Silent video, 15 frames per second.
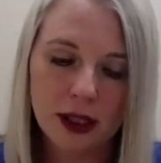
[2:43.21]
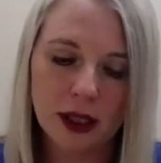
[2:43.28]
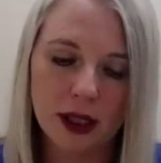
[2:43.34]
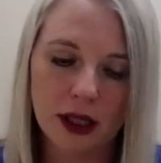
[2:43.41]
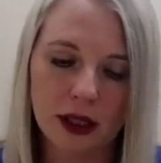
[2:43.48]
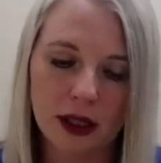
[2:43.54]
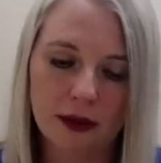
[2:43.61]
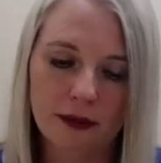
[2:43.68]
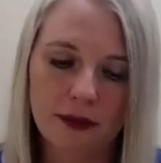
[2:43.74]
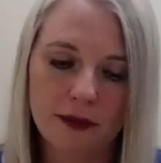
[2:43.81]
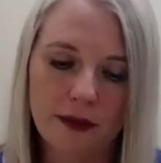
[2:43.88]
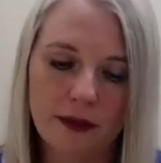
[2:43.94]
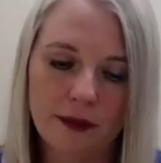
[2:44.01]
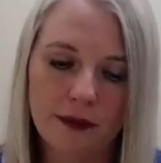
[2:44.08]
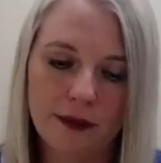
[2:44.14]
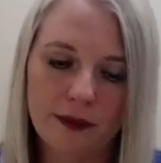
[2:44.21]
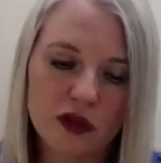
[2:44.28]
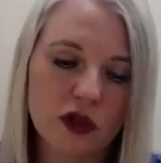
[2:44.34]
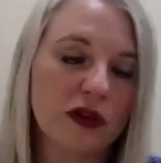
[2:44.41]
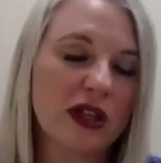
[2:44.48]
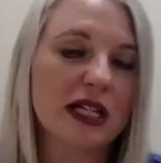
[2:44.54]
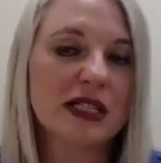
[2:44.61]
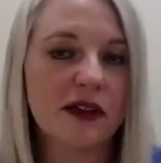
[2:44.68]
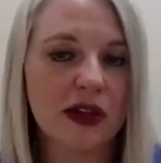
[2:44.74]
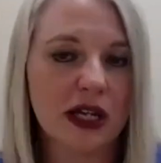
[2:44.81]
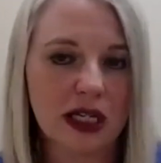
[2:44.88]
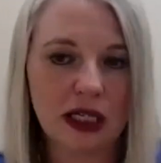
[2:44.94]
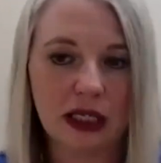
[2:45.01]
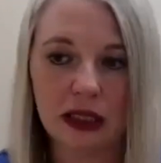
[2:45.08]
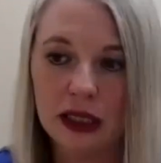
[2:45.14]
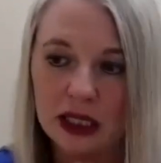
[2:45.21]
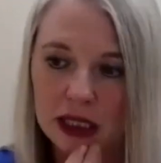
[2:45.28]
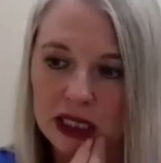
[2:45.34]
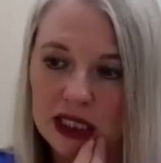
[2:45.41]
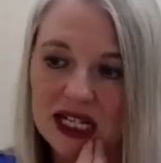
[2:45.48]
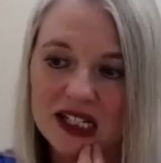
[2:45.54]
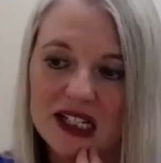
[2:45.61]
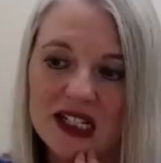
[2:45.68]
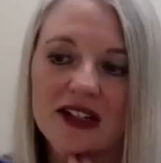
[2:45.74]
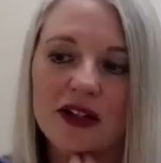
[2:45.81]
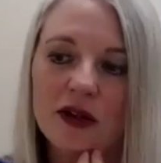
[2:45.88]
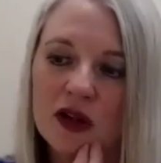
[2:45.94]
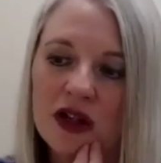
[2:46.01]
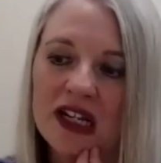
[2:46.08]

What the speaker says: So that's how they could get connected.